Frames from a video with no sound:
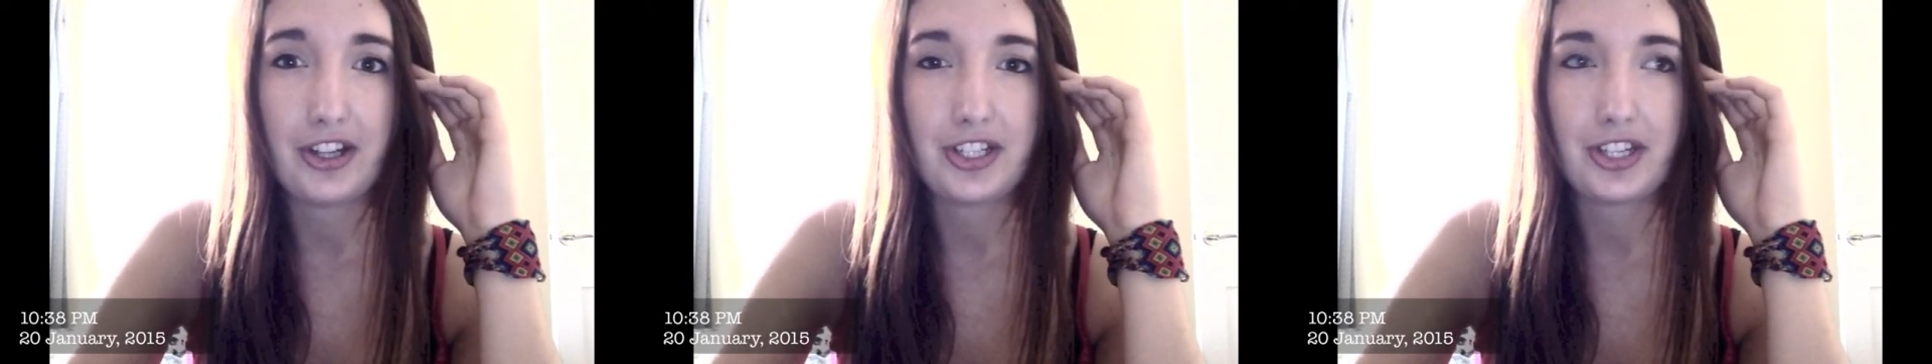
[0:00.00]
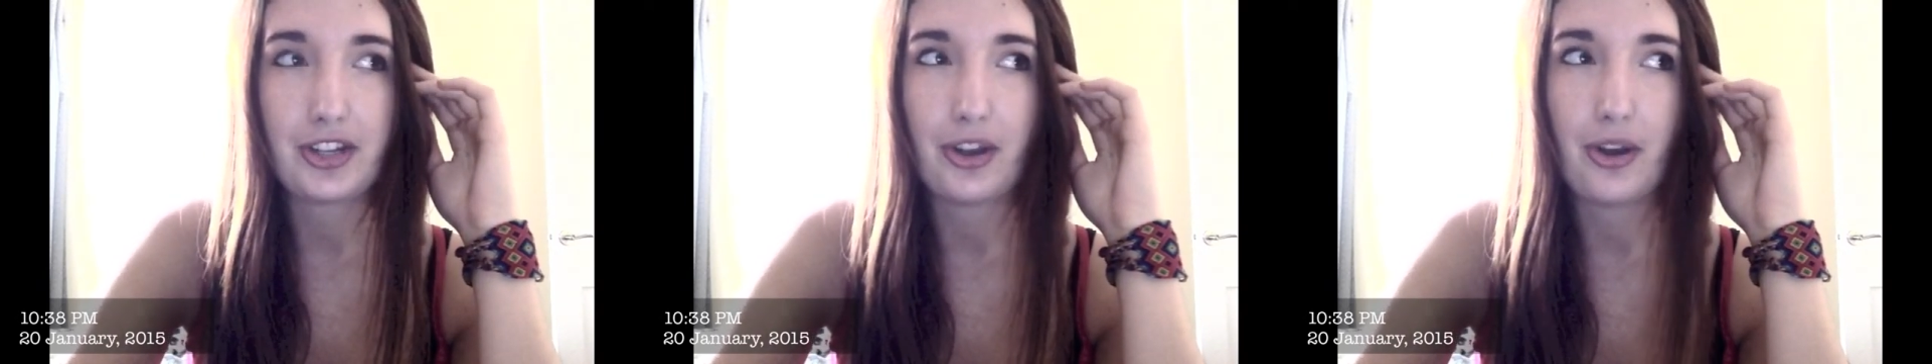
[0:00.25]
to
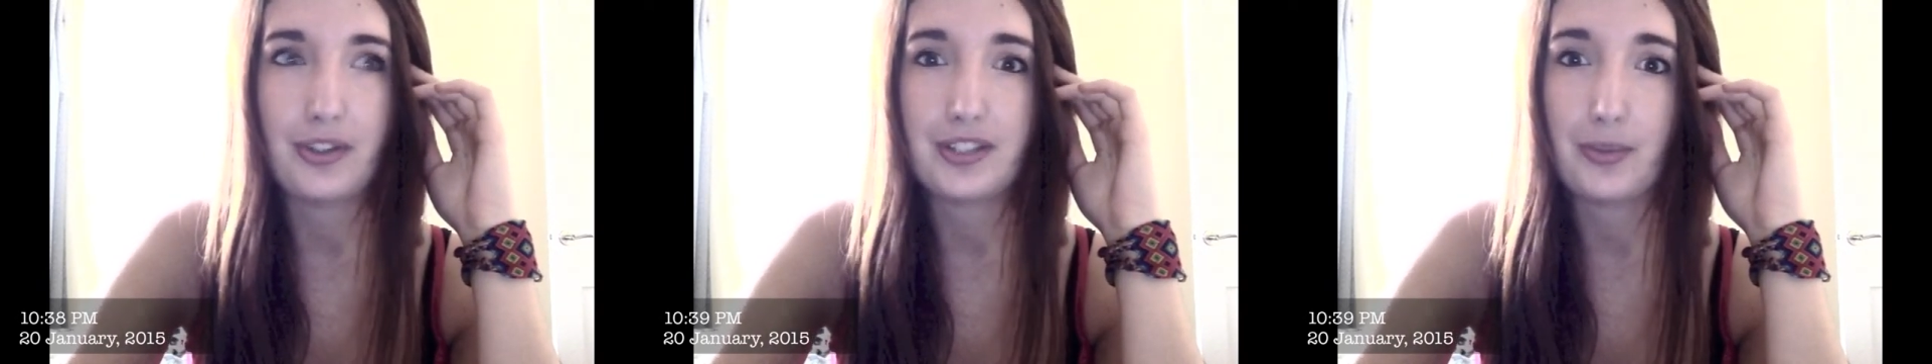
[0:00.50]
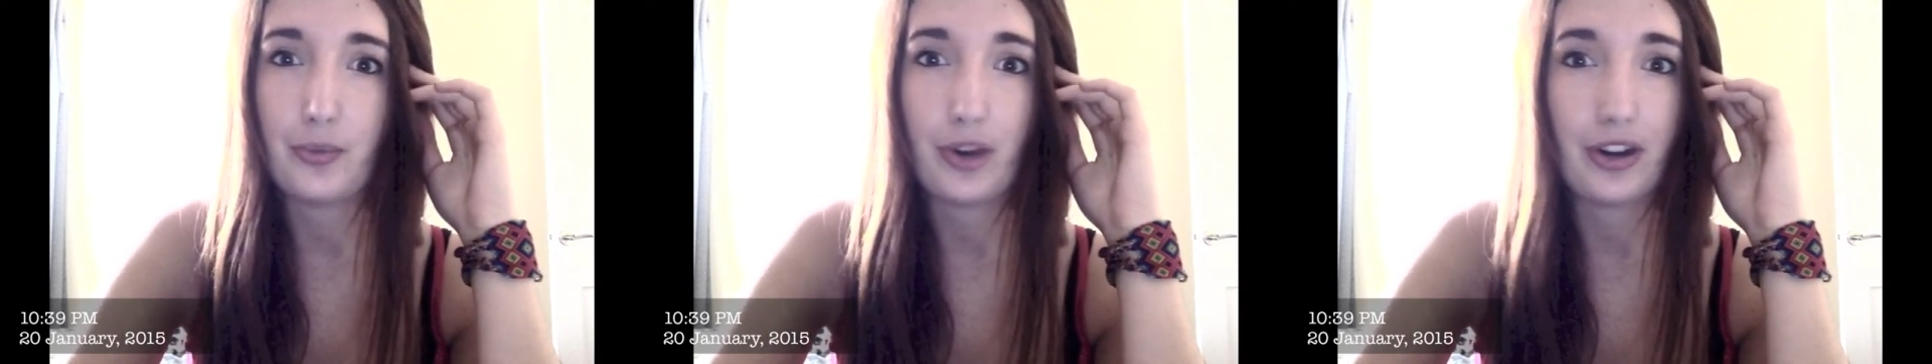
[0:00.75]
go
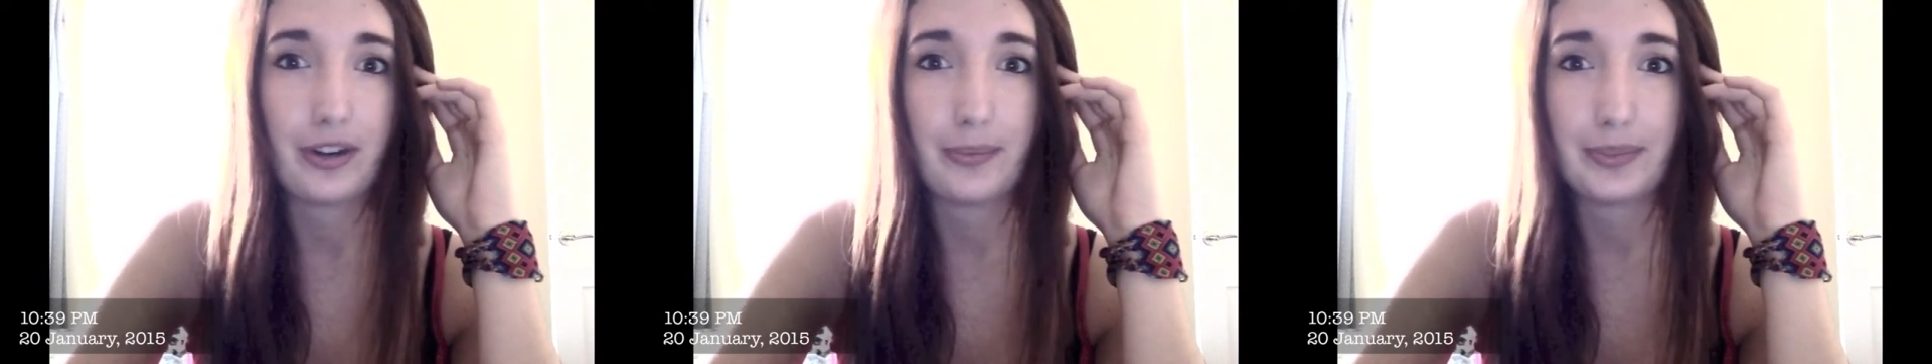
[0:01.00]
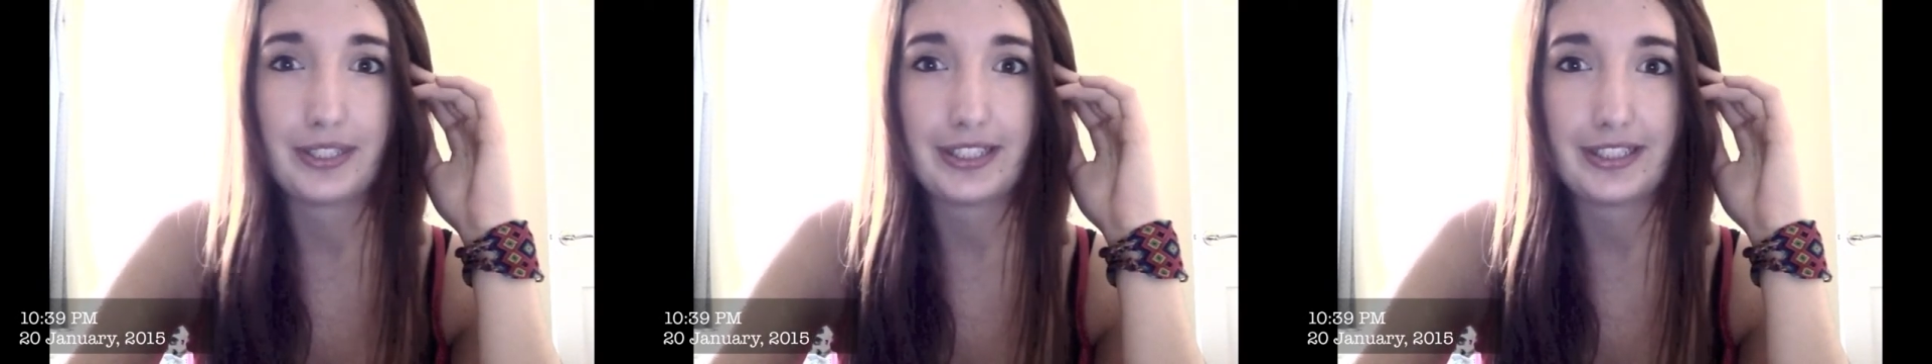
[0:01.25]
somewhere
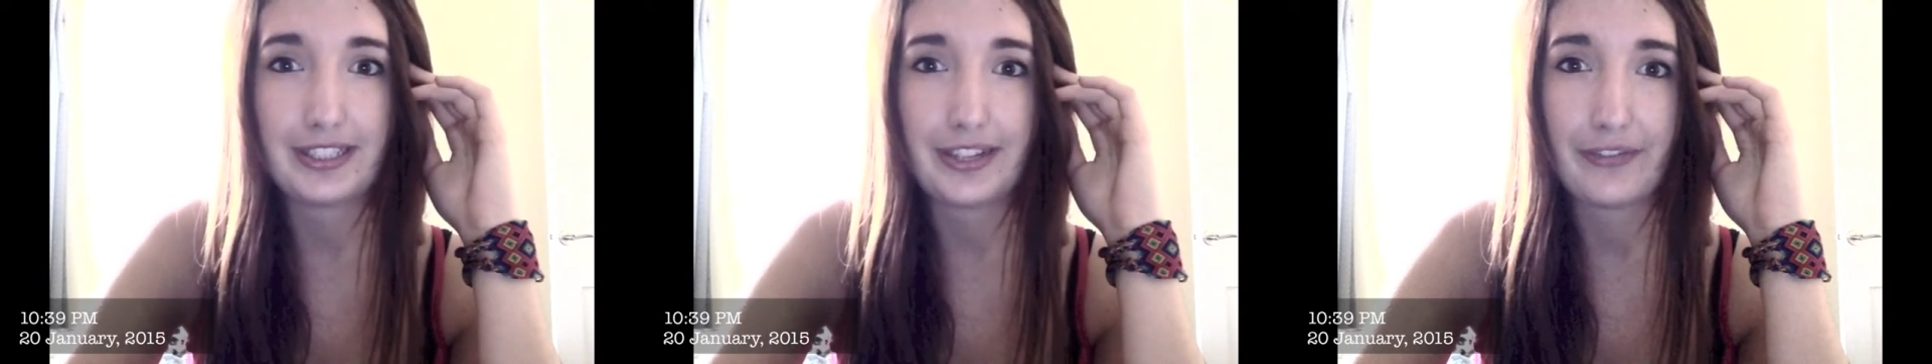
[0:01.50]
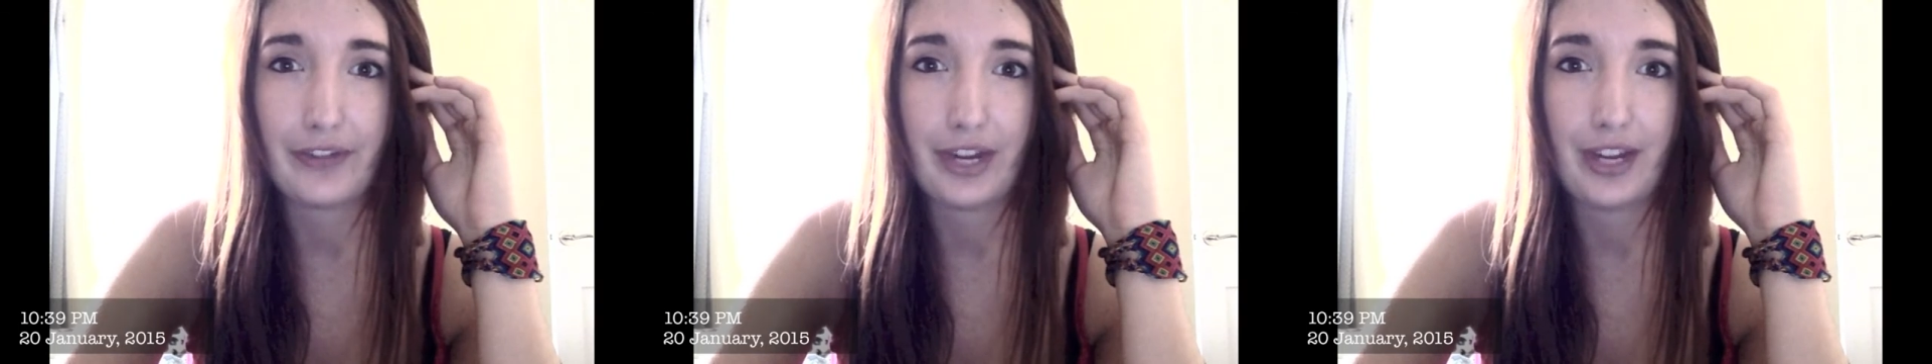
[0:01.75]
completely
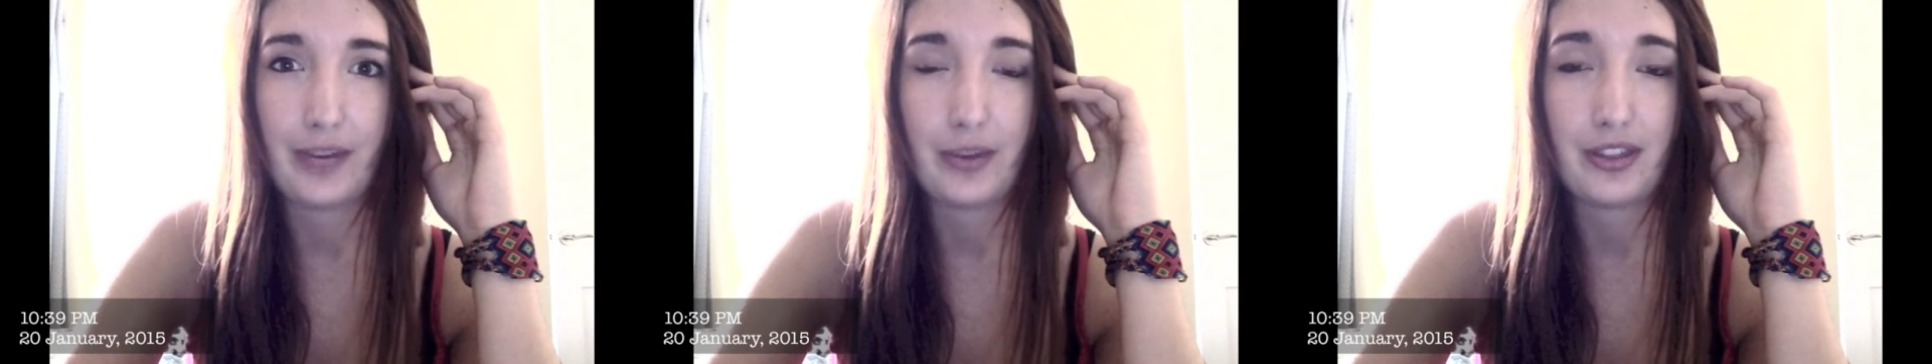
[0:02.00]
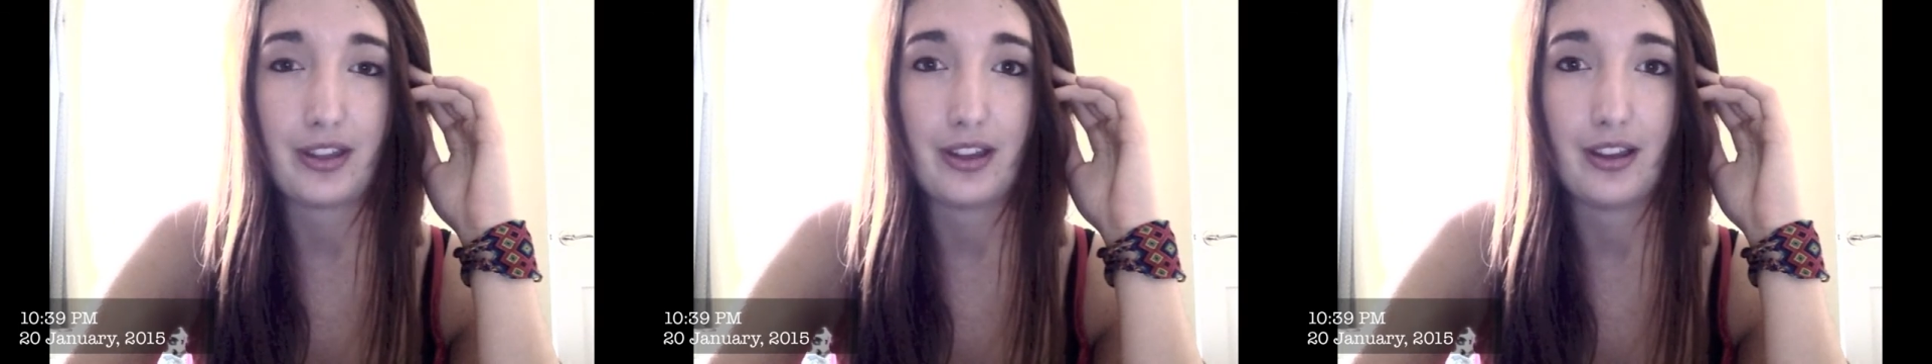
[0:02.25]
different
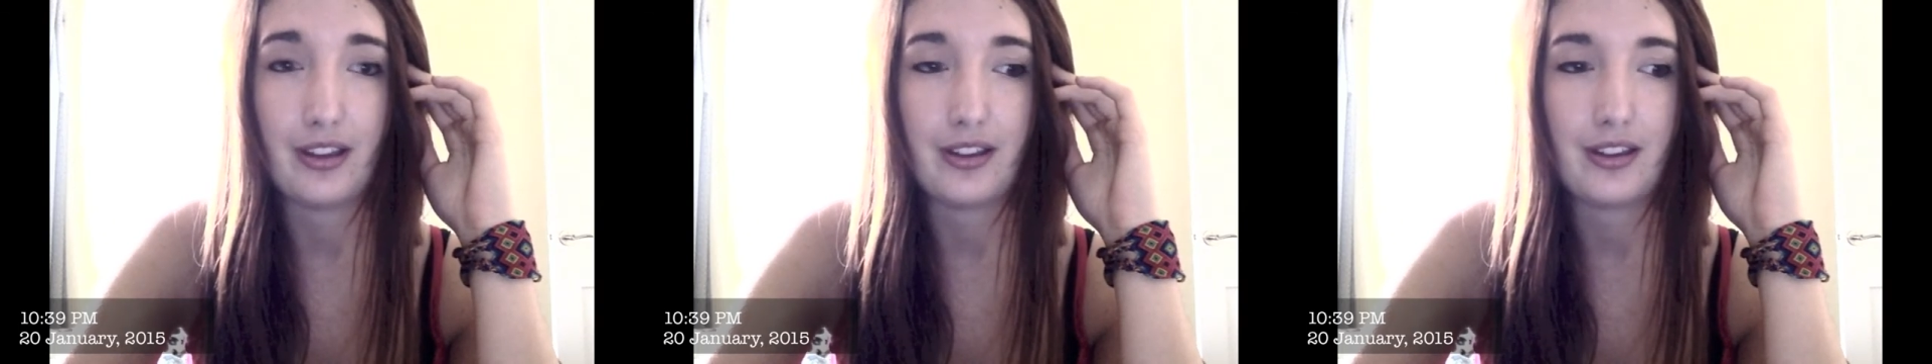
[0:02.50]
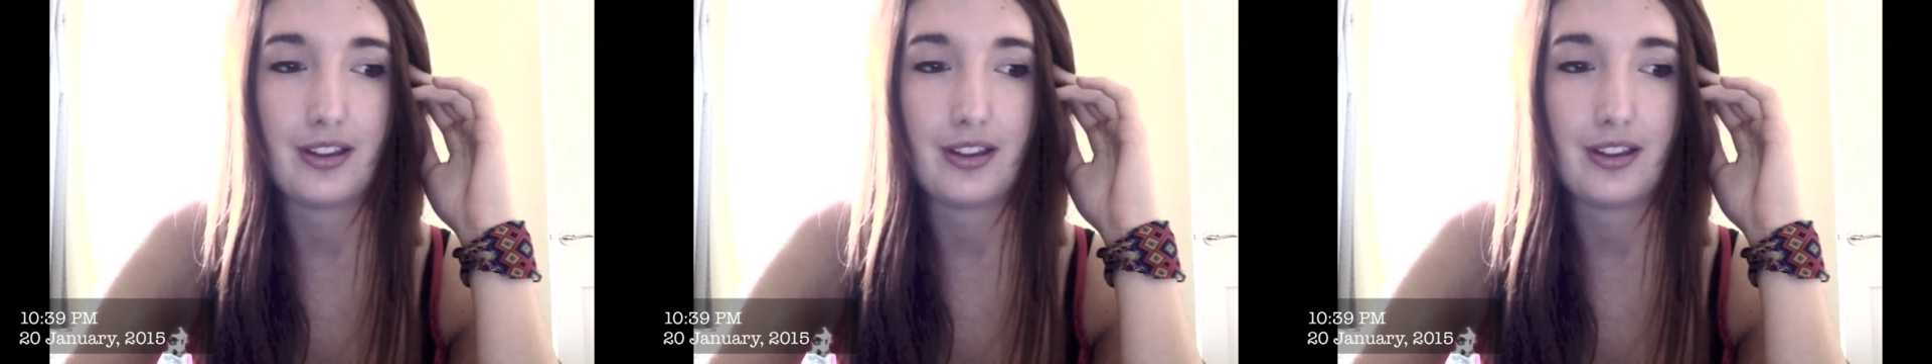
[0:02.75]
with an